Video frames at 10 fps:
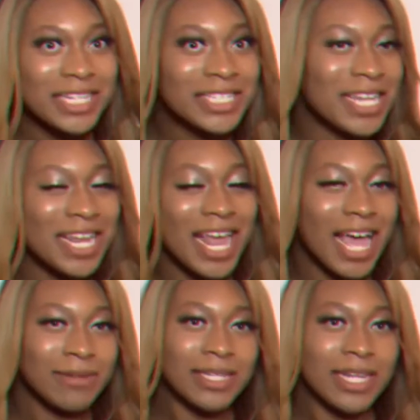and that. I
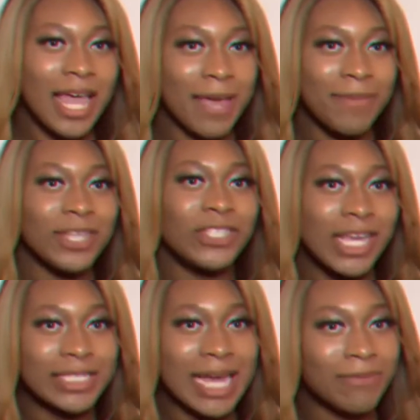was looking like this.
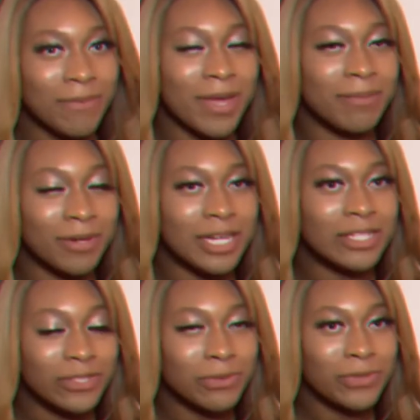Yes, I remember, and
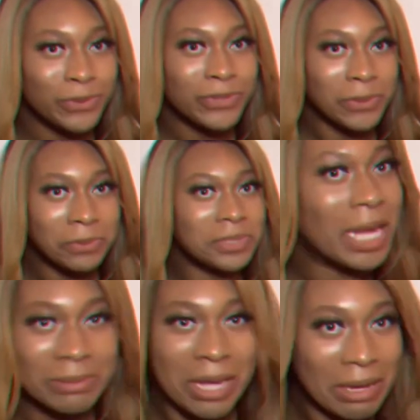it's still too soon.
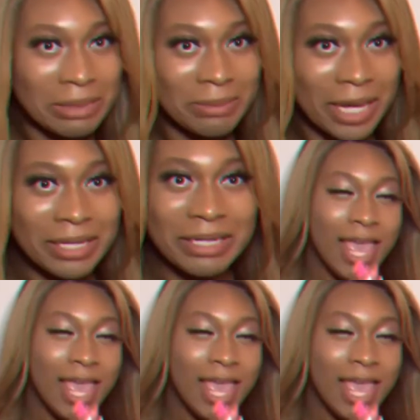Stop talking about it.